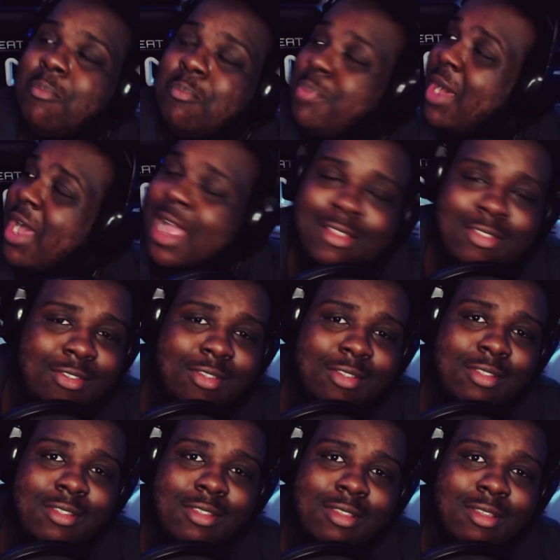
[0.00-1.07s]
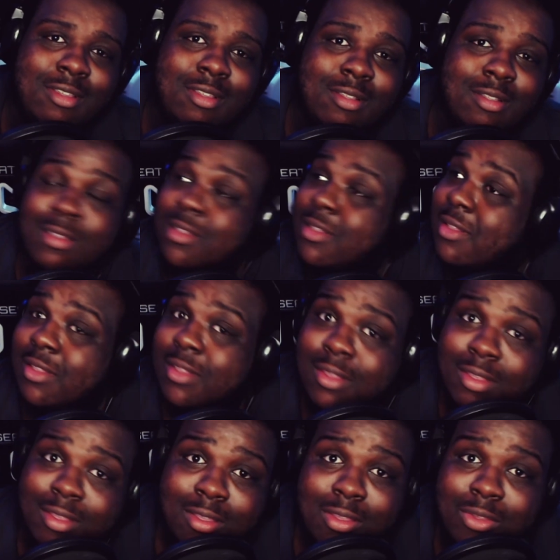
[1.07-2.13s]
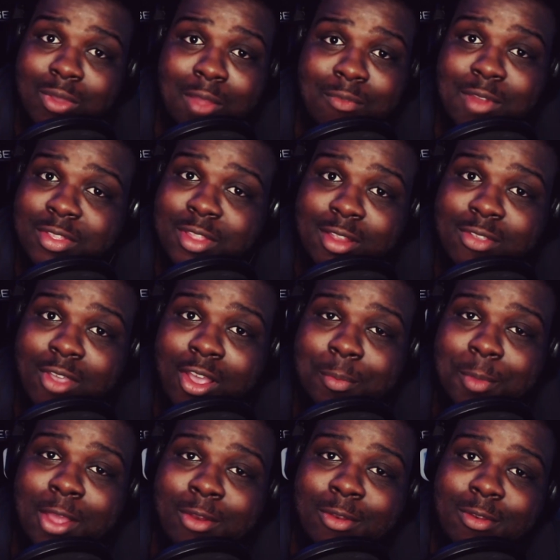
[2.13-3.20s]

but you have nothing to talk about.